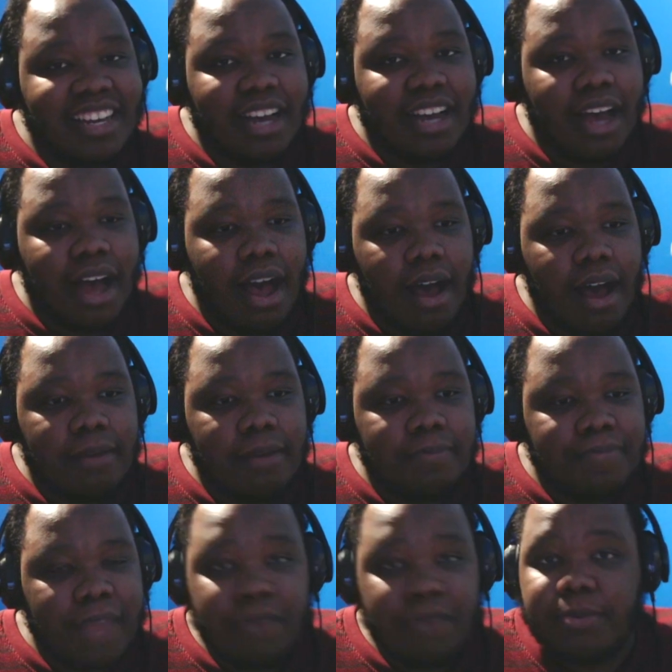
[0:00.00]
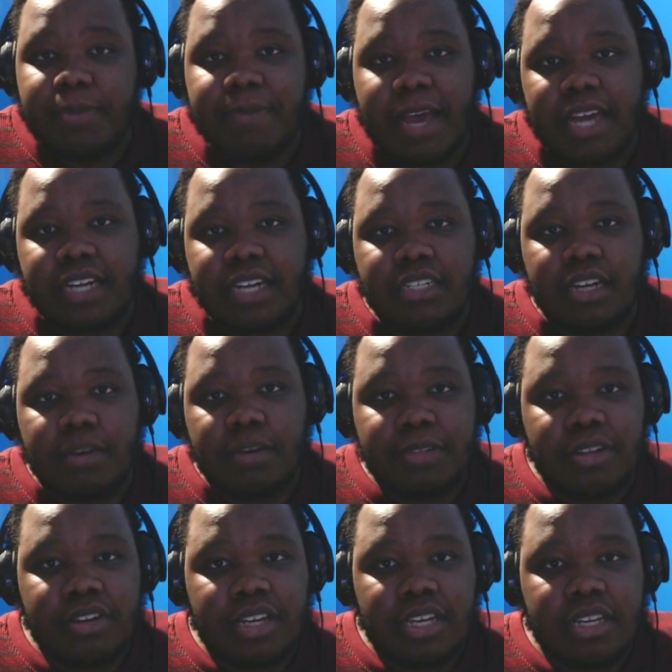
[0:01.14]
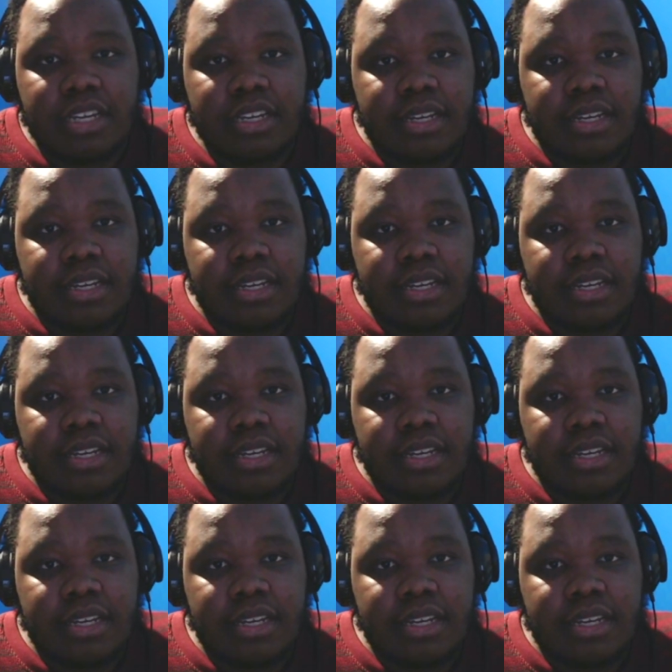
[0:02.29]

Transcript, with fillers: um, I will be back on the uploading.